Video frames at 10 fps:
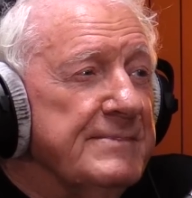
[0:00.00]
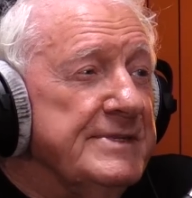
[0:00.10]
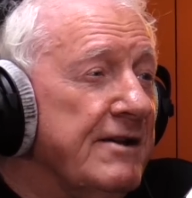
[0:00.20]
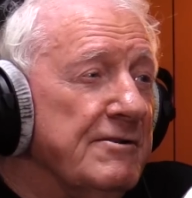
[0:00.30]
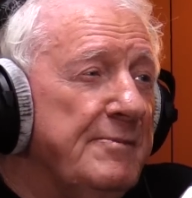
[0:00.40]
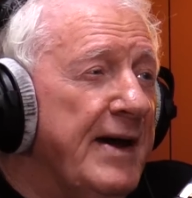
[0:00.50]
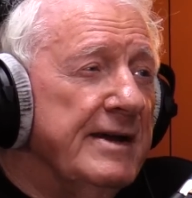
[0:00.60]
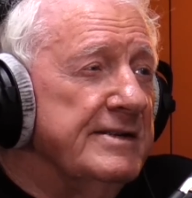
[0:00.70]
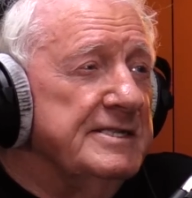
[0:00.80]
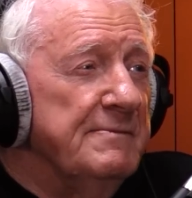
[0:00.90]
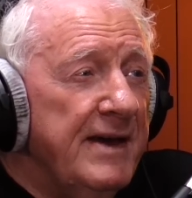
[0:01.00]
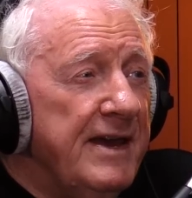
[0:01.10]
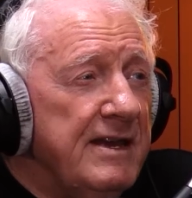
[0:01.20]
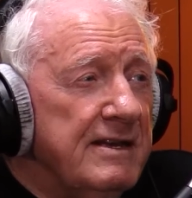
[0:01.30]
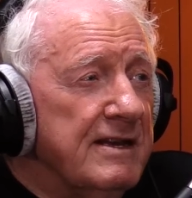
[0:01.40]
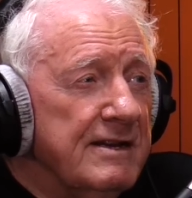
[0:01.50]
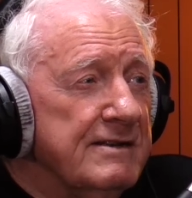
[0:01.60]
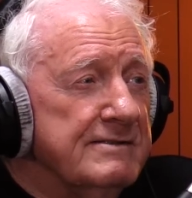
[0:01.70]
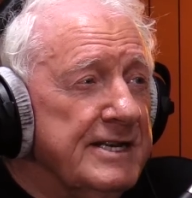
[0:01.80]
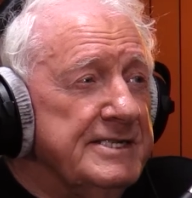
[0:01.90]
Darryl Peck, to me,
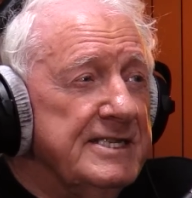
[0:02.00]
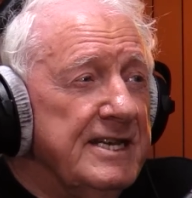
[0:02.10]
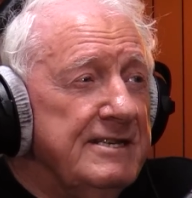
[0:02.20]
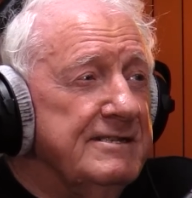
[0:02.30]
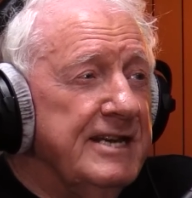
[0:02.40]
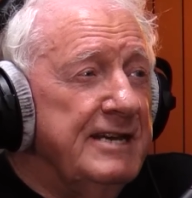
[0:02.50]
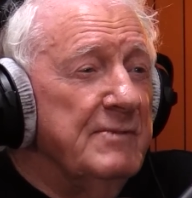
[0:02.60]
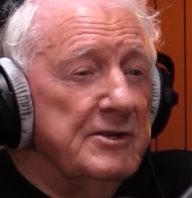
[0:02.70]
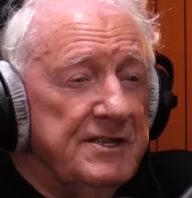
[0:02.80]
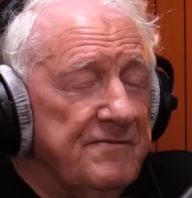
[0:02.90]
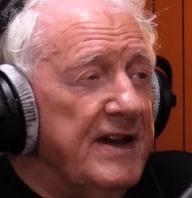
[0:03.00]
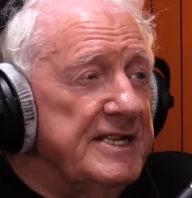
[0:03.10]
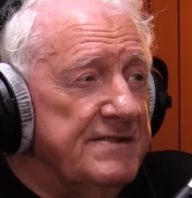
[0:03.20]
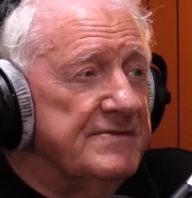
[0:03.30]
is the most effective